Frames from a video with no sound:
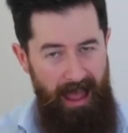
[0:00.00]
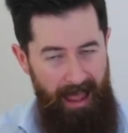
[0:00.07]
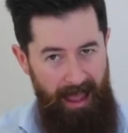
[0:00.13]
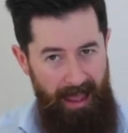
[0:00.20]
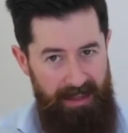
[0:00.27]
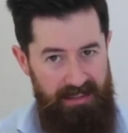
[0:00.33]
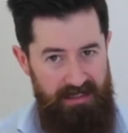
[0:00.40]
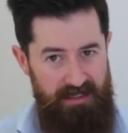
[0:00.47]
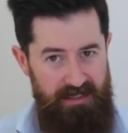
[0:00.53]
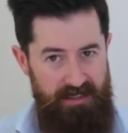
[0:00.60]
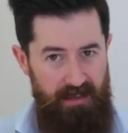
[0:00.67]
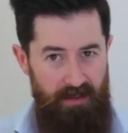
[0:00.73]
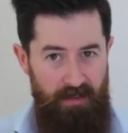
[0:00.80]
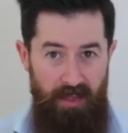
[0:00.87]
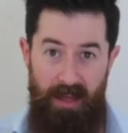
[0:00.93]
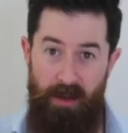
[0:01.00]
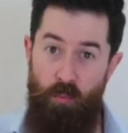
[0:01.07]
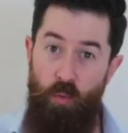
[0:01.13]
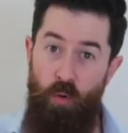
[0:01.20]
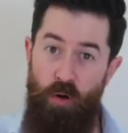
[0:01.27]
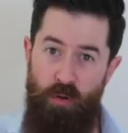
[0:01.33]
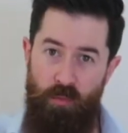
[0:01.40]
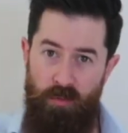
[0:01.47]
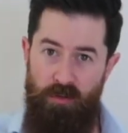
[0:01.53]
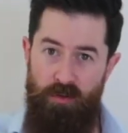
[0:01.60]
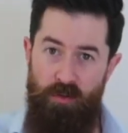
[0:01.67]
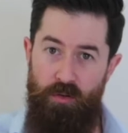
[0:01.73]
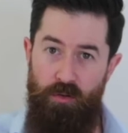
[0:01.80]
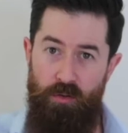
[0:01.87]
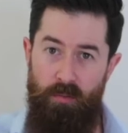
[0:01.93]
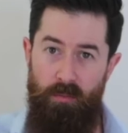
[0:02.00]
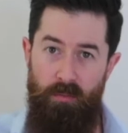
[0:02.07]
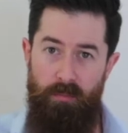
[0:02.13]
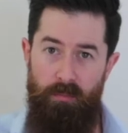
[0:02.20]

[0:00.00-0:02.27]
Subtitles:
as they work with you?